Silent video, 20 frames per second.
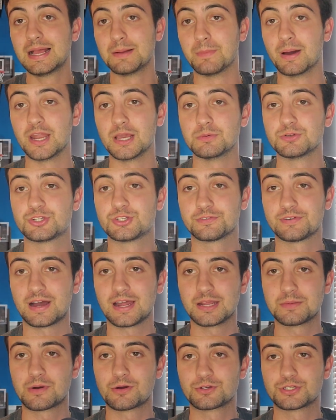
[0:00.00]
My name is
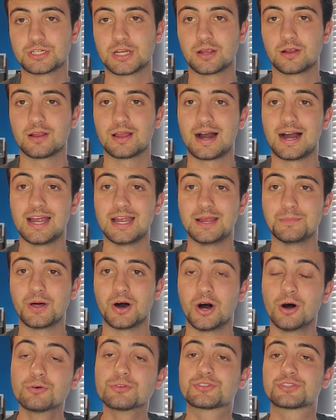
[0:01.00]
GioMoShow. I am the
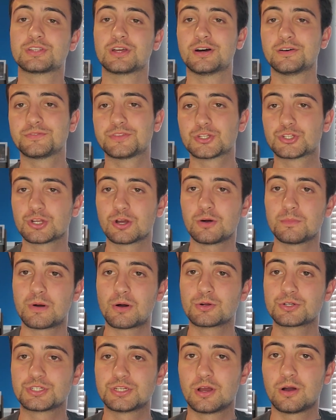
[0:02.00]
host of the
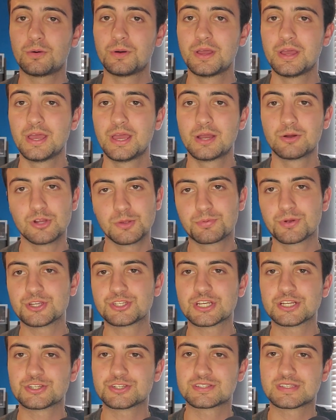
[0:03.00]
GioMoShow. We
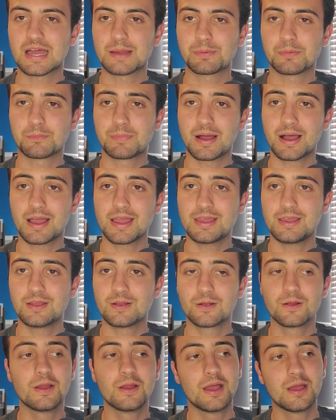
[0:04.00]
appreciate you stopping by
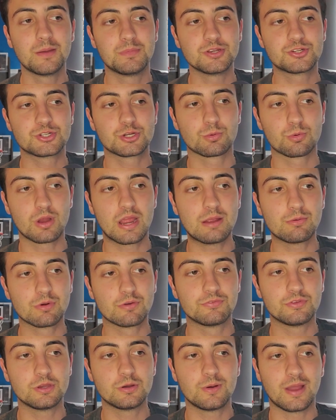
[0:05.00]
here. Be sure to rate,
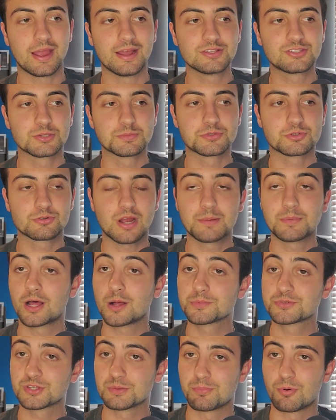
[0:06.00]
review, and subscribe to
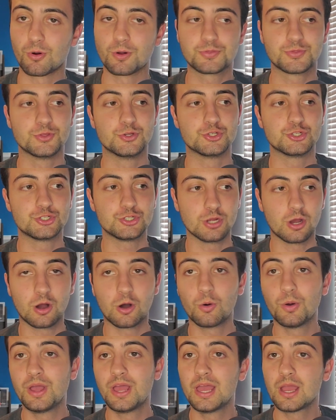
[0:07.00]
help support the show.